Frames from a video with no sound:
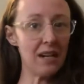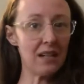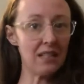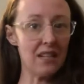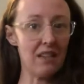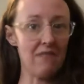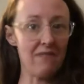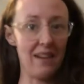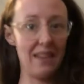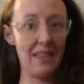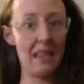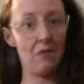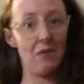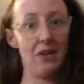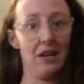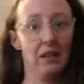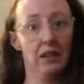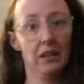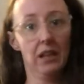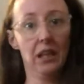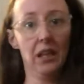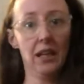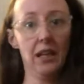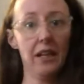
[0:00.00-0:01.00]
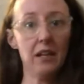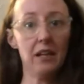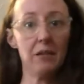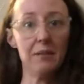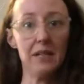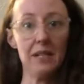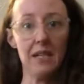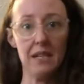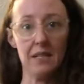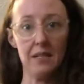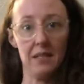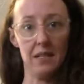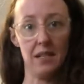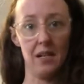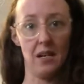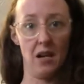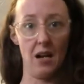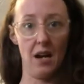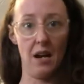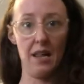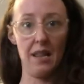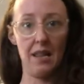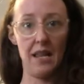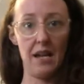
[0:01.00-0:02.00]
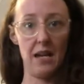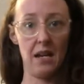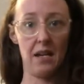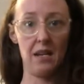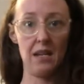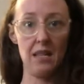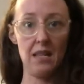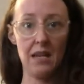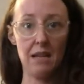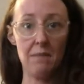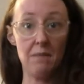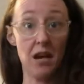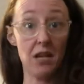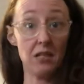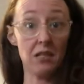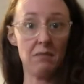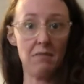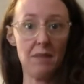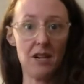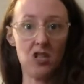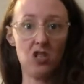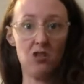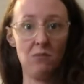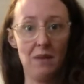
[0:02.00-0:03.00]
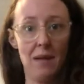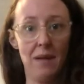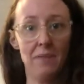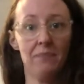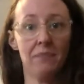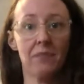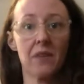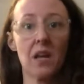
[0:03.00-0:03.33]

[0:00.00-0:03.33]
because I find that one a little bit easier than the bust measurement.